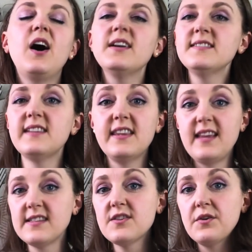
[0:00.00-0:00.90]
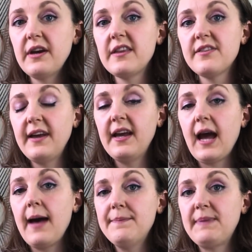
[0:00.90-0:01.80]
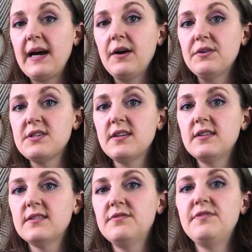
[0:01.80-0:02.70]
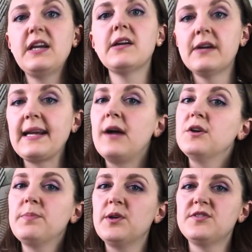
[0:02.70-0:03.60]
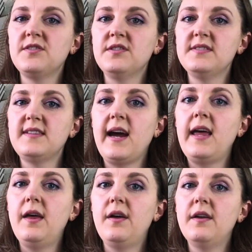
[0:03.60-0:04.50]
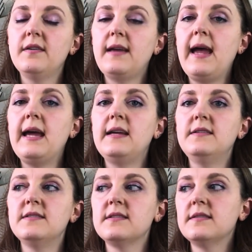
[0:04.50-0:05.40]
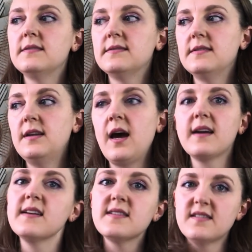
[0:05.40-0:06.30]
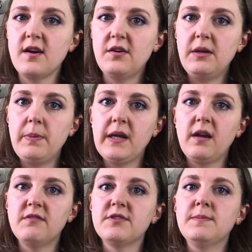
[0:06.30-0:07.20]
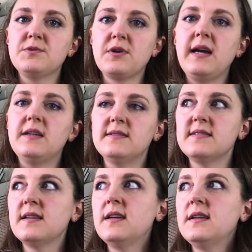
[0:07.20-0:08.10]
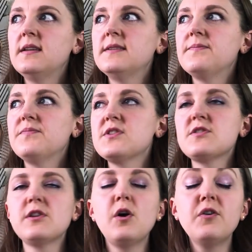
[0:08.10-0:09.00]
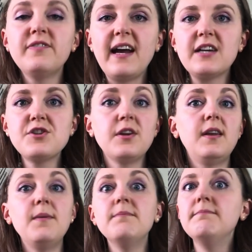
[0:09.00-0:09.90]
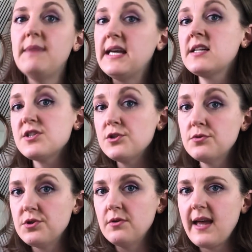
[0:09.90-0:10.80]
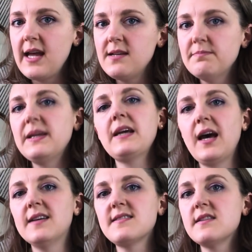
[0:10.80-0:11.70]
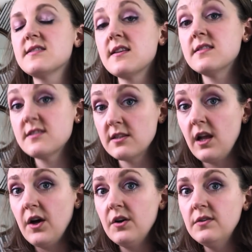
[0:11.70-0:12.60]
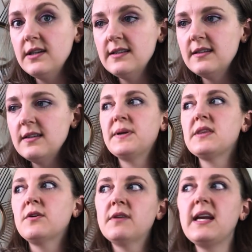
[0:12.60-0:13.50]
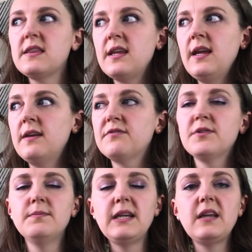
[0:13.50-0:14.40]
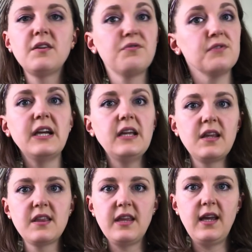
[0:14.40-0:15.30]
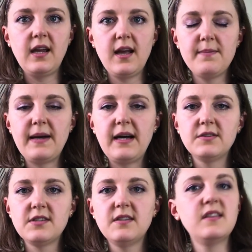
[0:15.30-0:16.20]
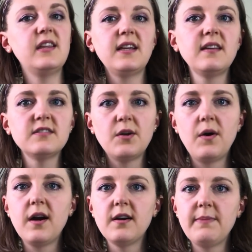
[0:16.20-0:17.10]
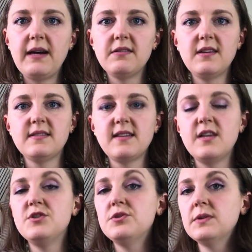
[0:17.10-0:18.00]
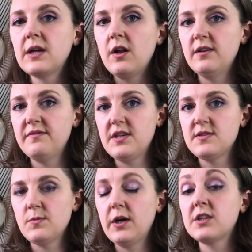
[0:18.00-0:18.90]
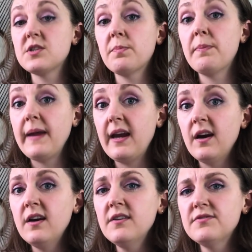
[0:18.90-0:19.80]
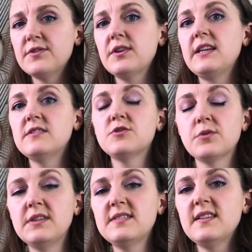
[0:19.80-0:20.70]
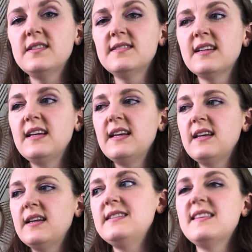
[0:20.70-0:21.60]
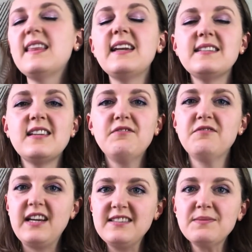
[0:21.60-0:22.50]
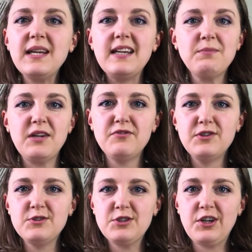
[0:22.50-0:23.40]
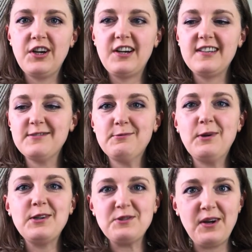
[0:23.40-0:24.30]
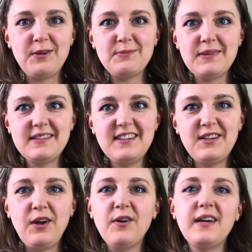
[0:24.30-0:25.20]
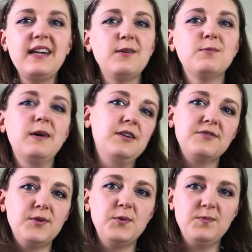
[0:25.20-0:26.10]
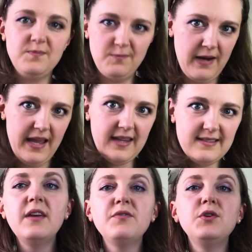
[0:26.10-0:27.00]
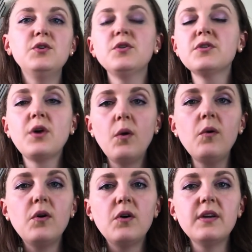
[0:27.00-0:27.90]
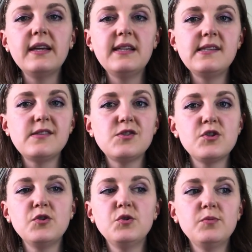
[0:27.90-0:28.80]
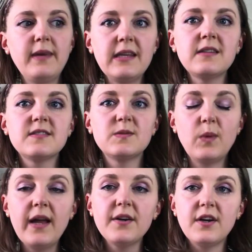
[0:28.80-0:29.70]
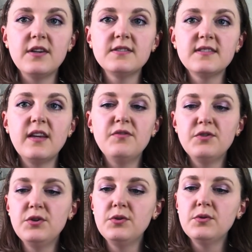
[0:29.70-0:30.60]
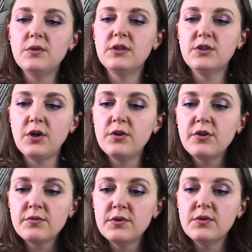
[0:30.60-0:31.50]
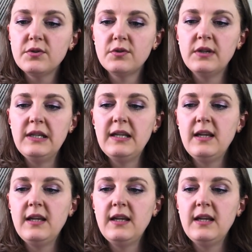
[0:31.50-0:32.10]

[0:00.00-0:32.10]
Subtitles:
Honestly, that's the great thing about figuring out your personal style and not necessarily picking from trends. Slow fashion makes you do that because it's slow, but the great thing for me, the freeing thing about thinking so hard about this and doing all of this work to prepare for these choices is that it's an investment in my future wardrobe, you know, in a wonderful way. If your goal is to make sweaters, if you go through